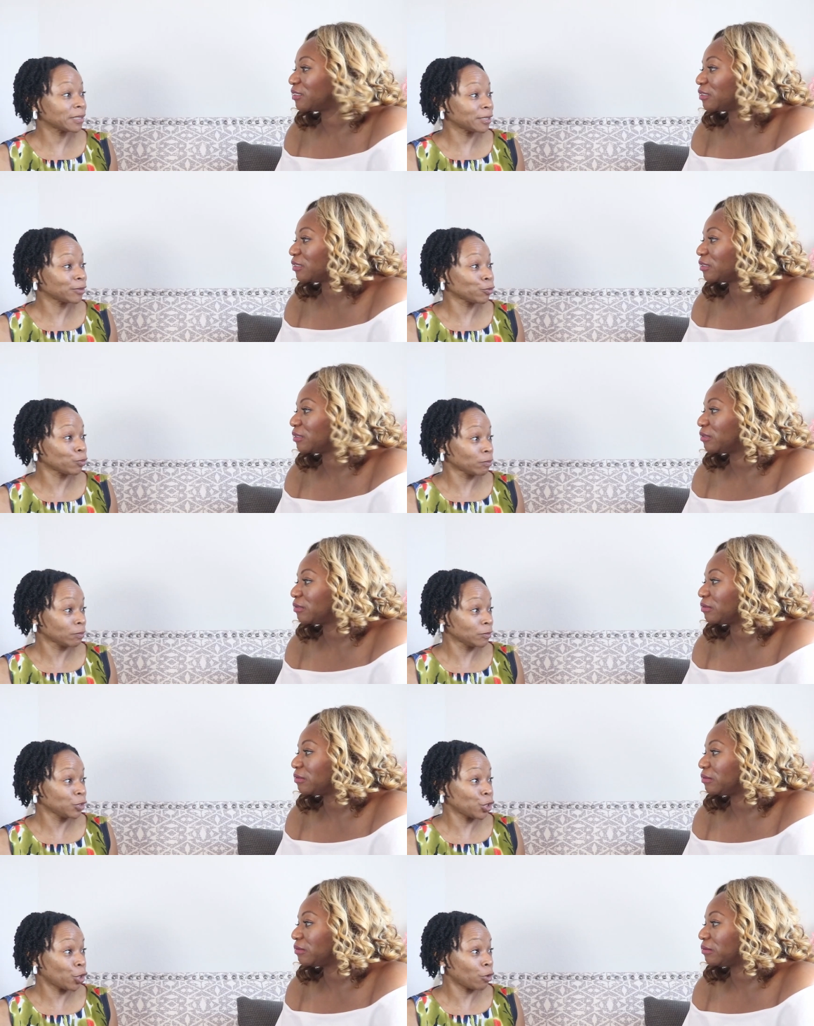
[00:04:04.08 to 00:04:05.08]
Speaker 1: it,
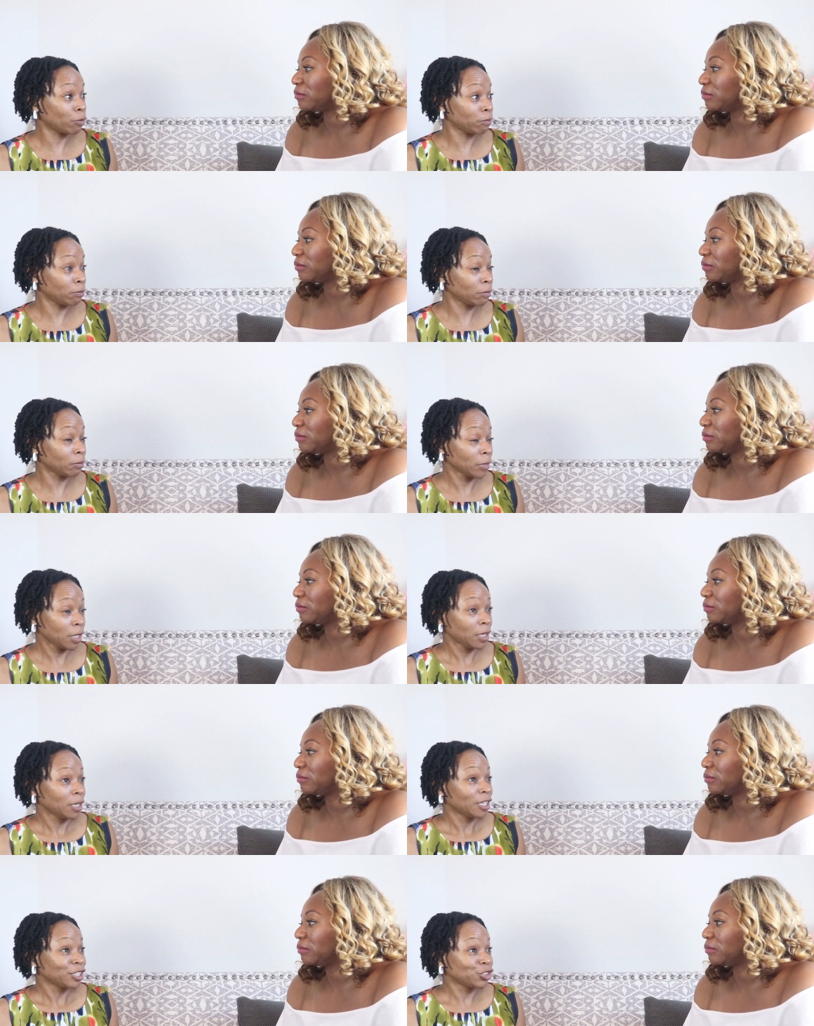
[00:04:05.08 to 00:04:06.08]
you know,
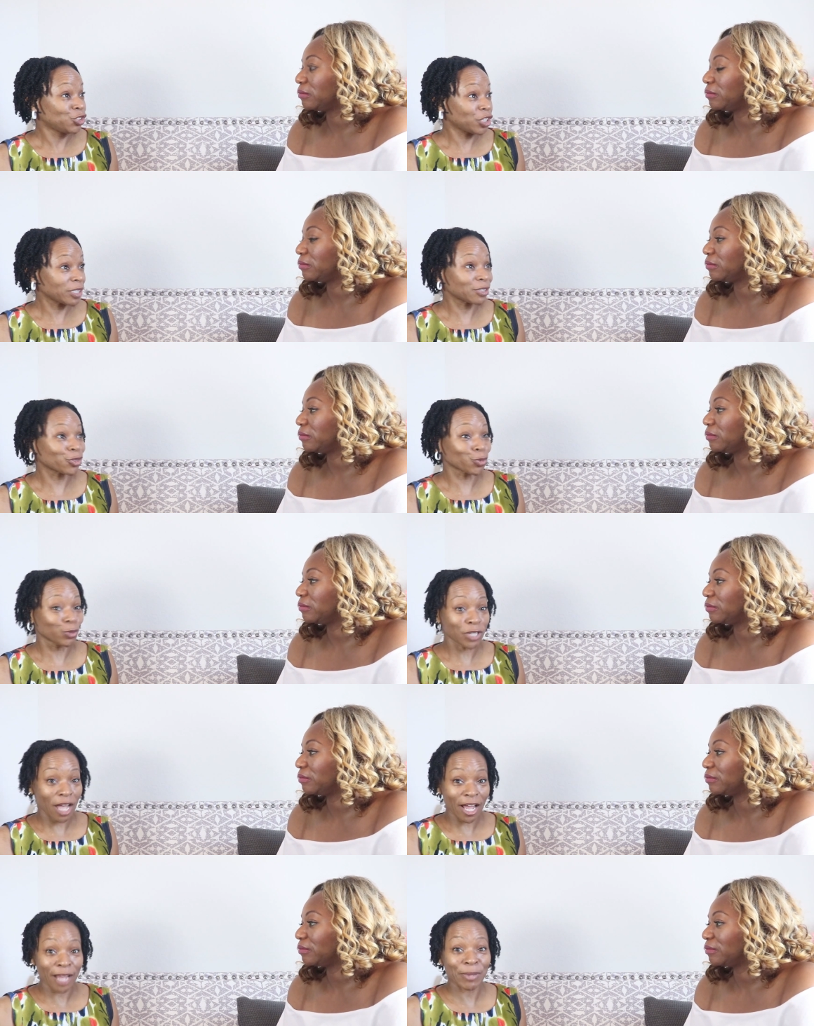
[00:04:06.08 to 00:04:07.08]
just through
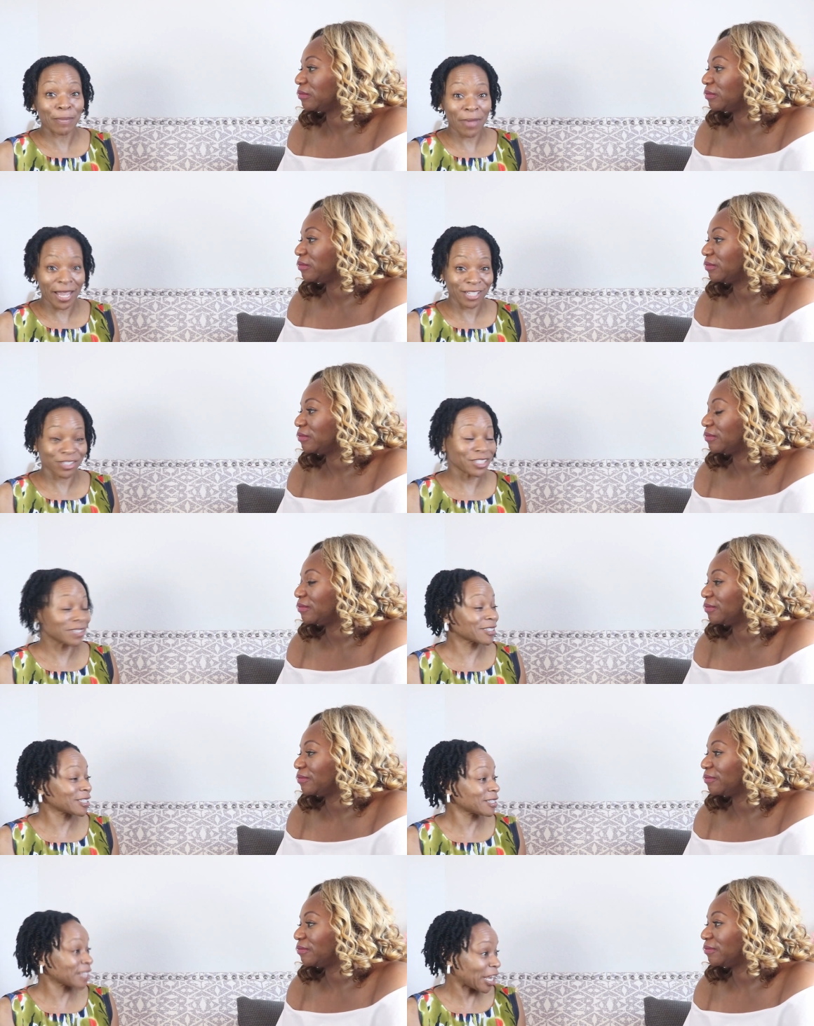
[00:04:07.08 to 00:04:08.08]
time and patience to
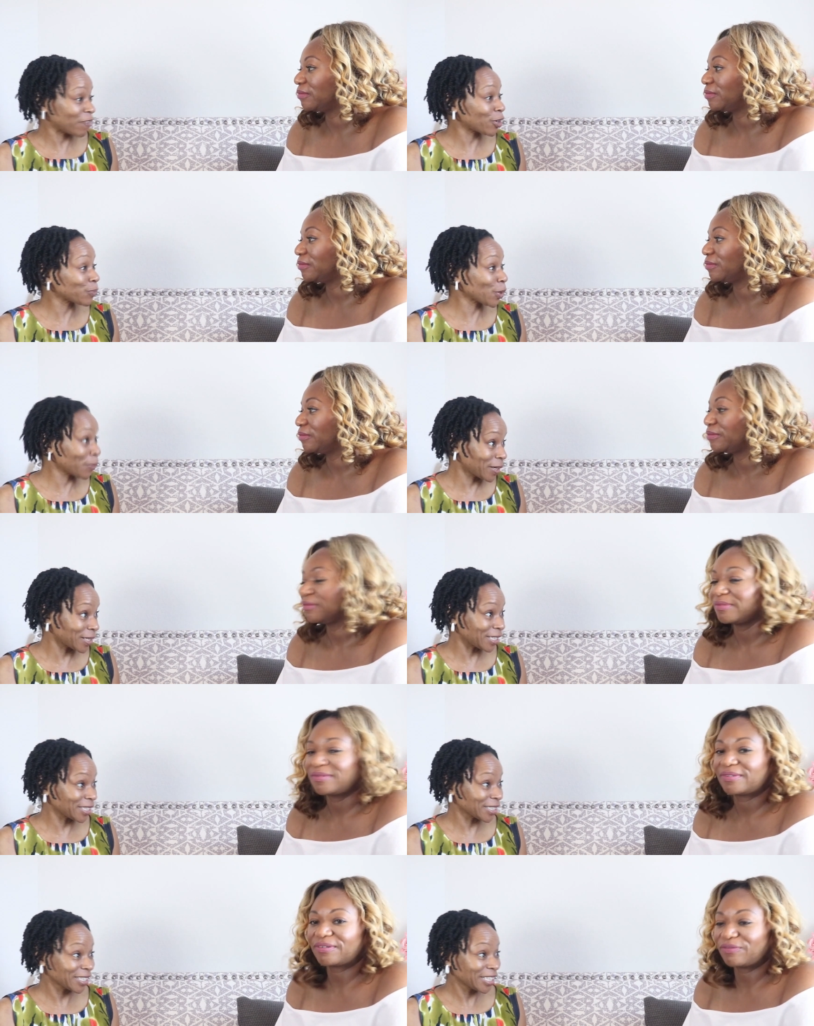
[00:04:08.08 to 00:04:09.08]
save up your money
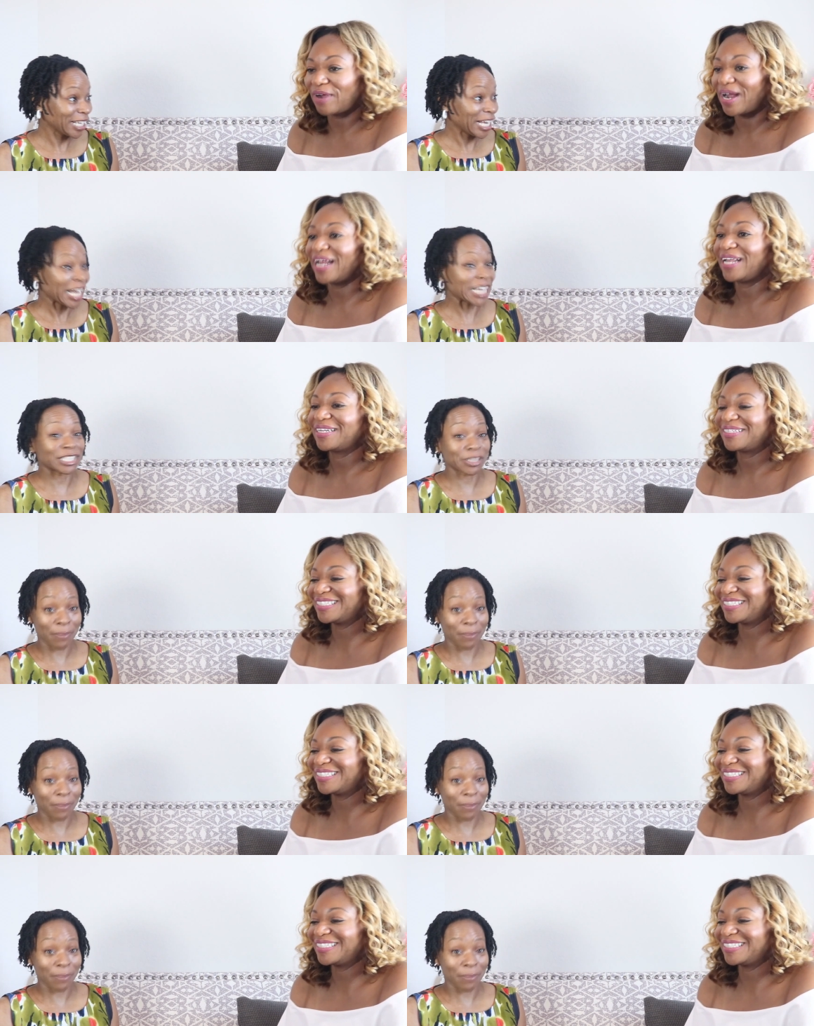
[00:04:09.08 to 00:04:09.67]
right. and to